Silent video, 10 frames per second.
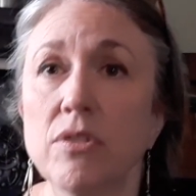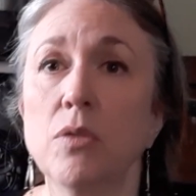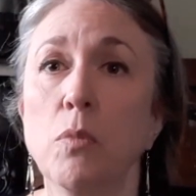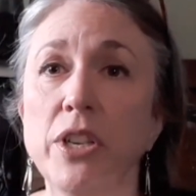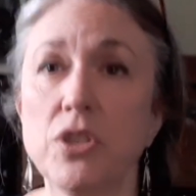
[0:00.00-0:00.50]
the
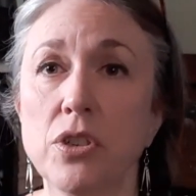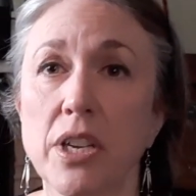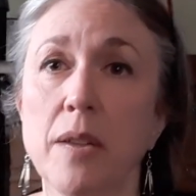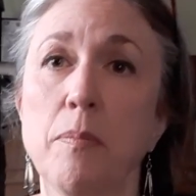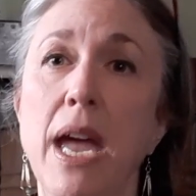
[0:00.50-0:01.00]
moisture to
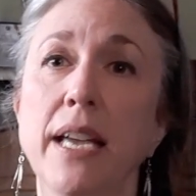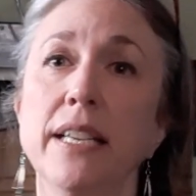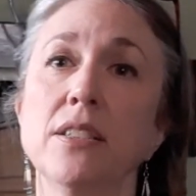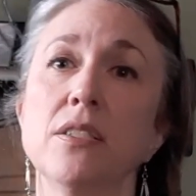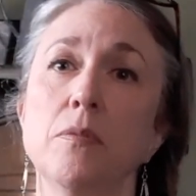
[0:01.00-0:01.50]
get back
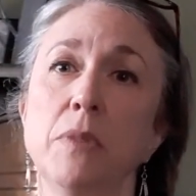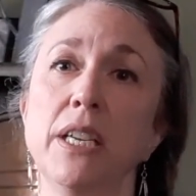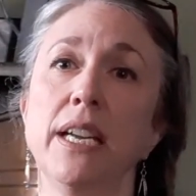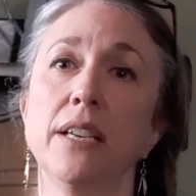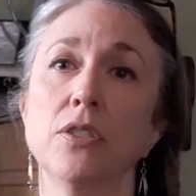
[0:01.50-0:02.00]
into the
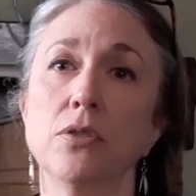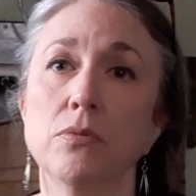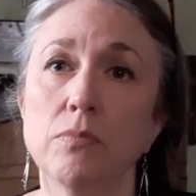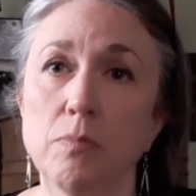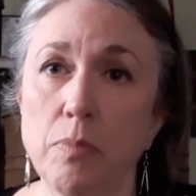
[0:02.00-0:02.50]
meat and to